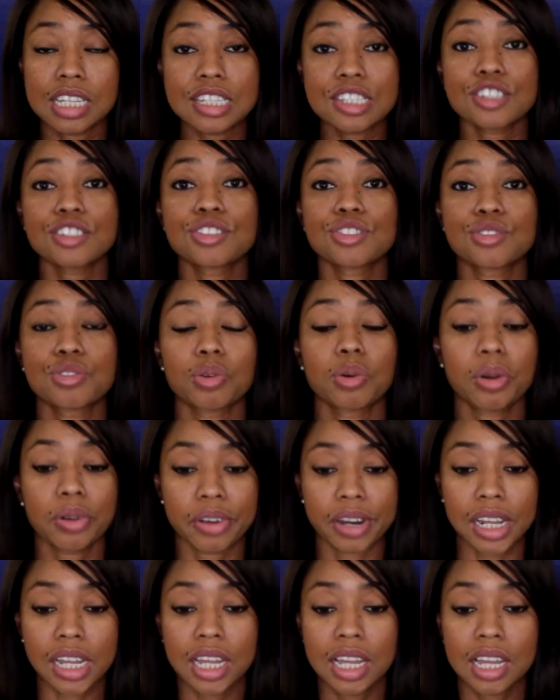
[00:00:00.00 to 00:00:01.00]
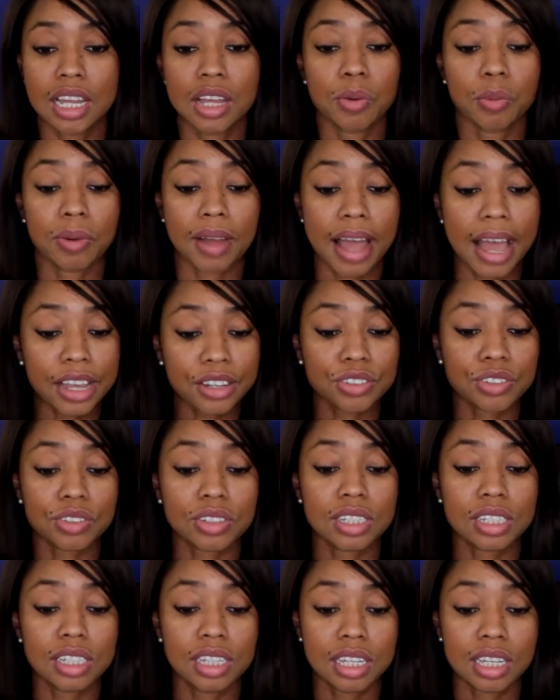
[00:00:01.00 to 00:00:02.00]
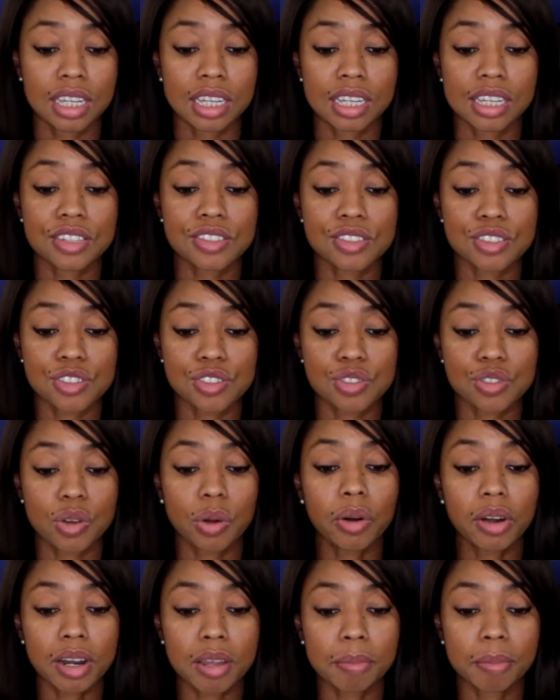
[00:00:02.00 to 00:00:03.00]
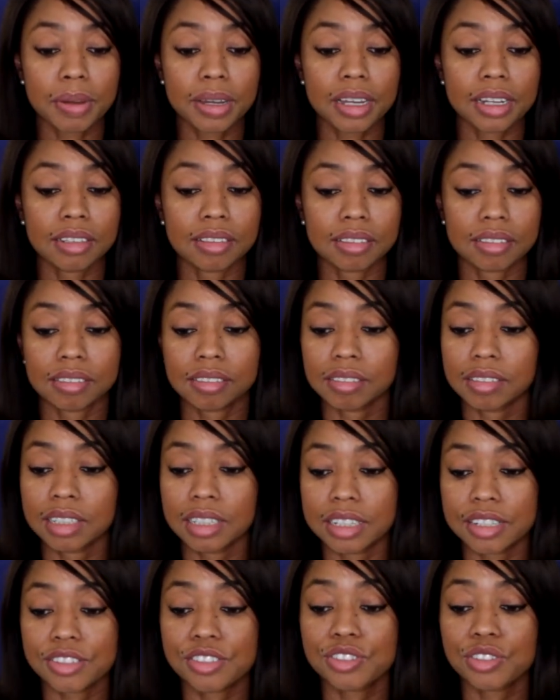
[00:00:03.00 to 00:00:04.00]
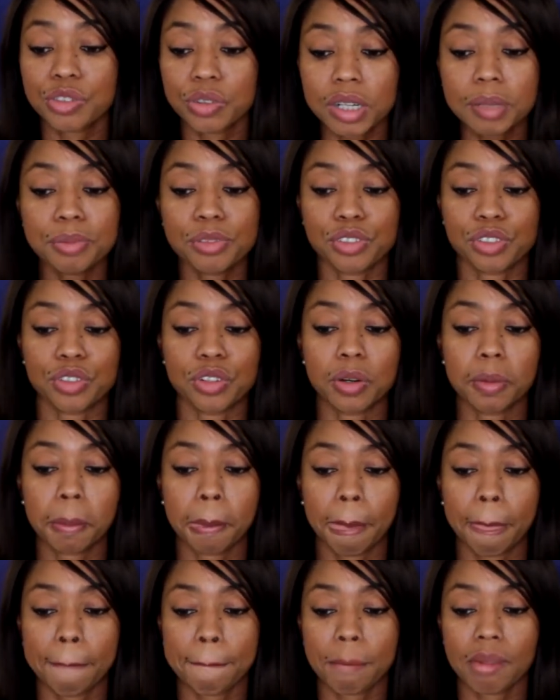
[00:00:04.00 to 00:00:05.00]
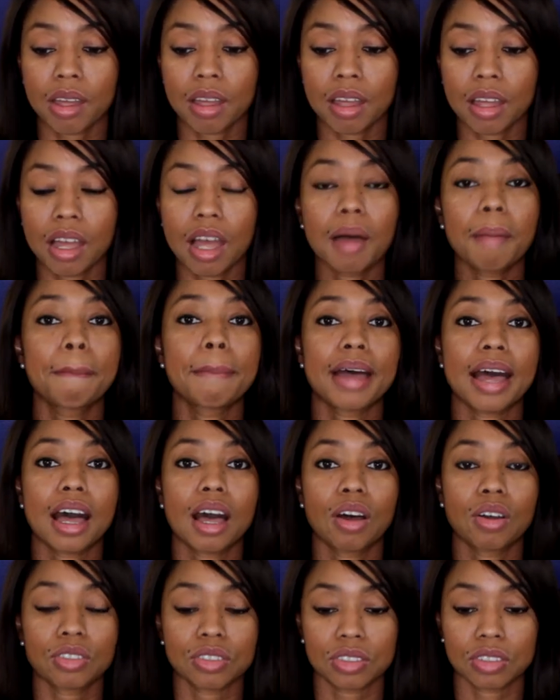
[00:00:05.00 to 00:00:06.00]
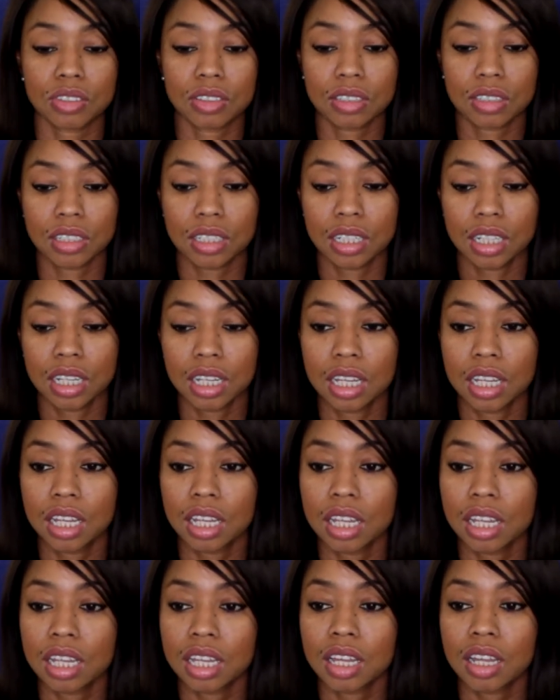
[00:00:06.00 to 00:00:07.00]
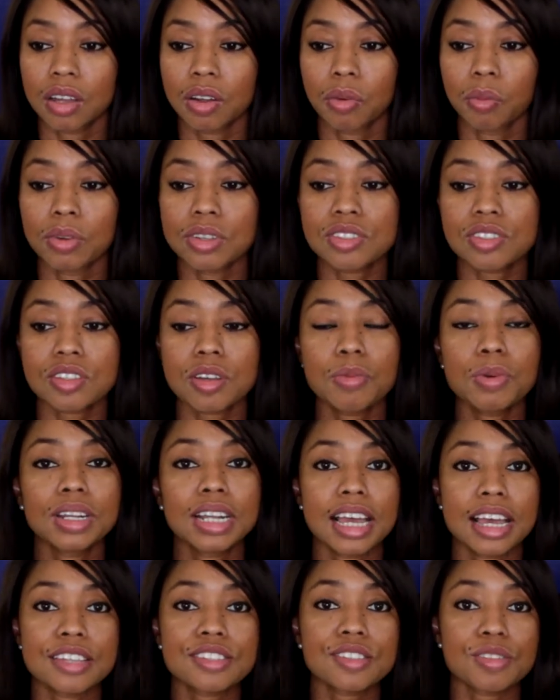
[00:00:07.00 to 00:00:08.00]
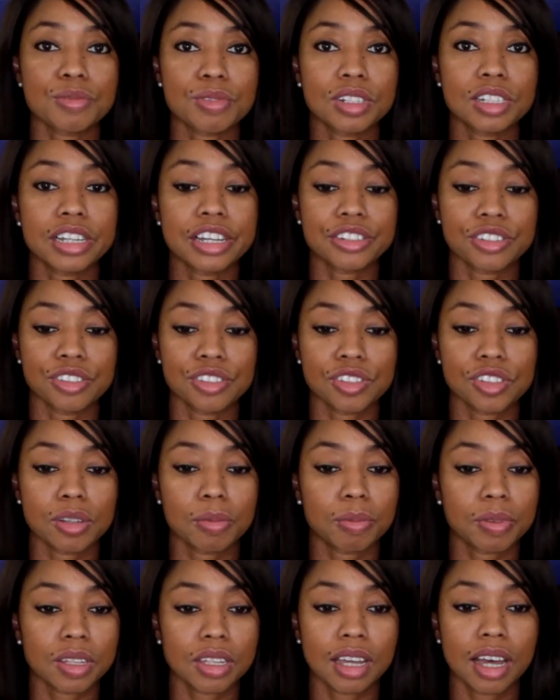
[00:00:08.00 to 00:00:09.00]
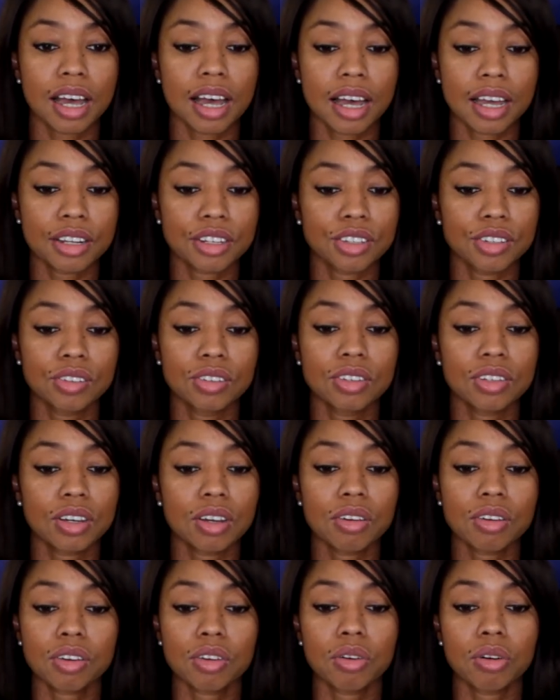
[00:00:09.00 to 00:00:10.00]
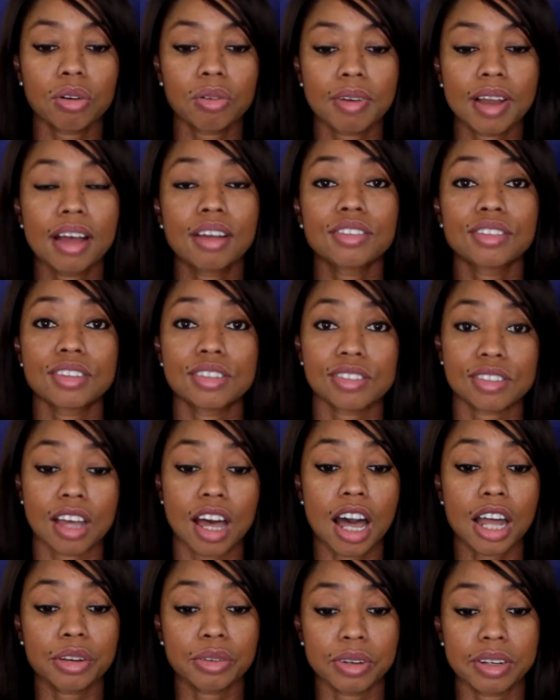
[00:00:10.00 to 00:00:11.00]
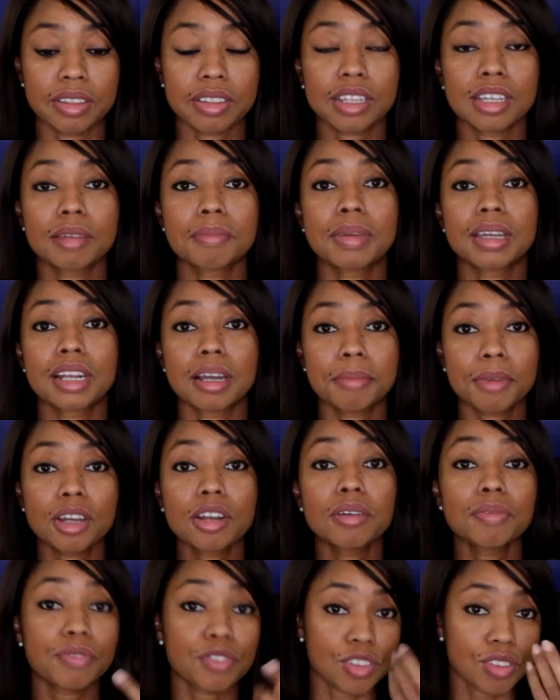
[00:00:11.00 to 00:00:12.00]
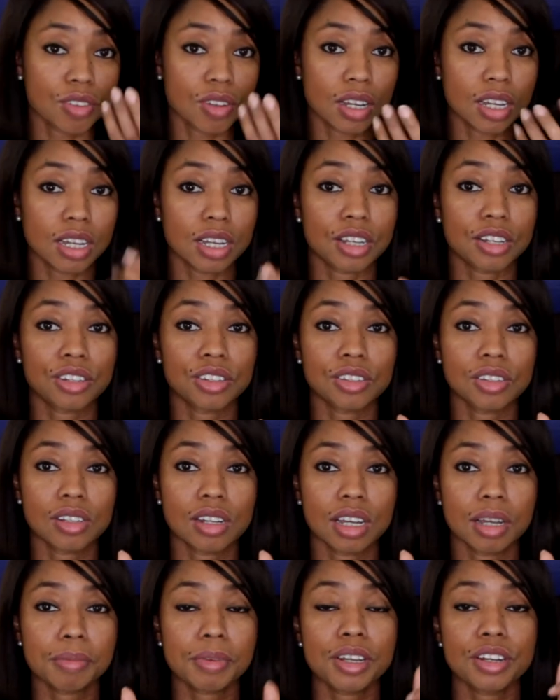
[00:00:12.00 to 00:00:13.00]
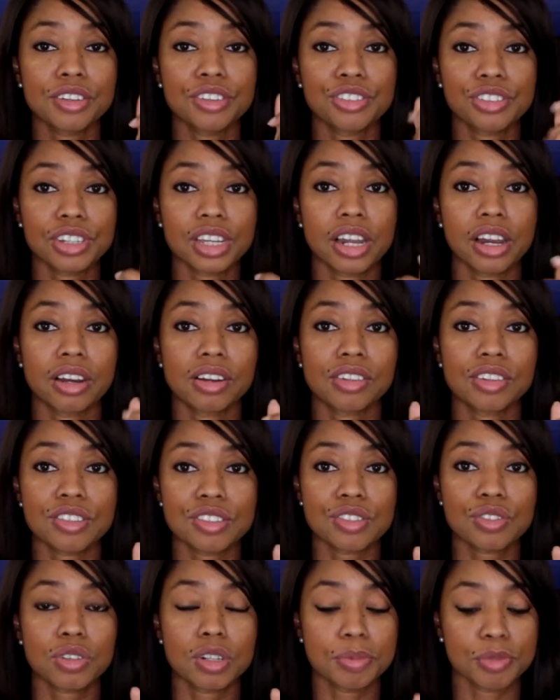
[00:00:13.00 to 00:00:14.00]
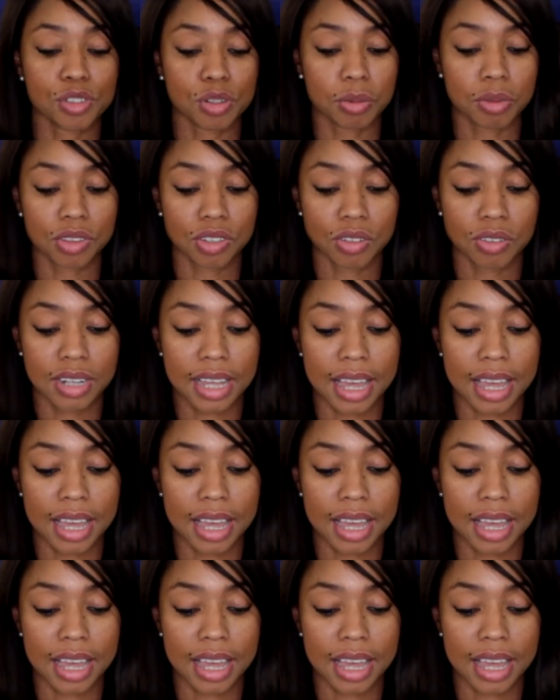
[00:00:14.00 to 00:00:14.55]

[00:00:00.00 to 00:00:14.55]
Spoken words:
this story. Well, actually, it's a story, but it's scripture about when someone has a relationship with God, you don't go around dishonoring them. And I'm gonna share this scripture with you